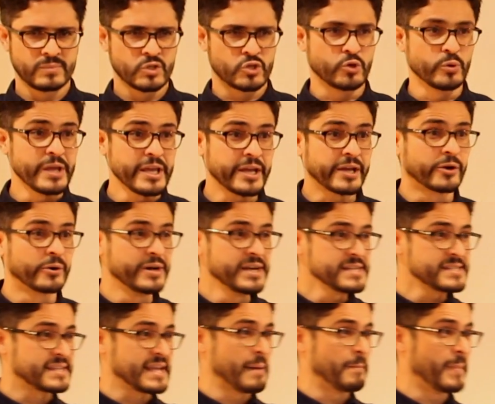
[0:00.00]
to
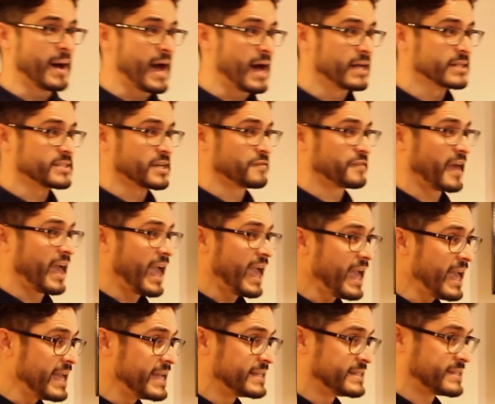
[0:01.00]
increase the amount of
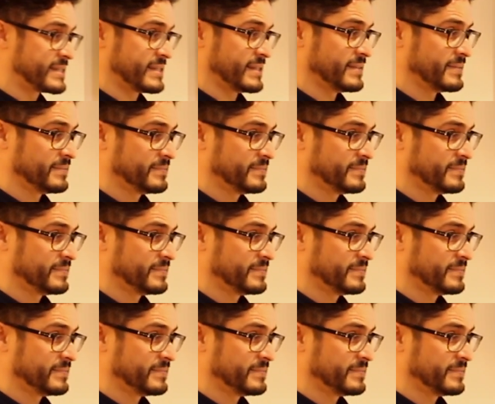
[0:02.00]
hate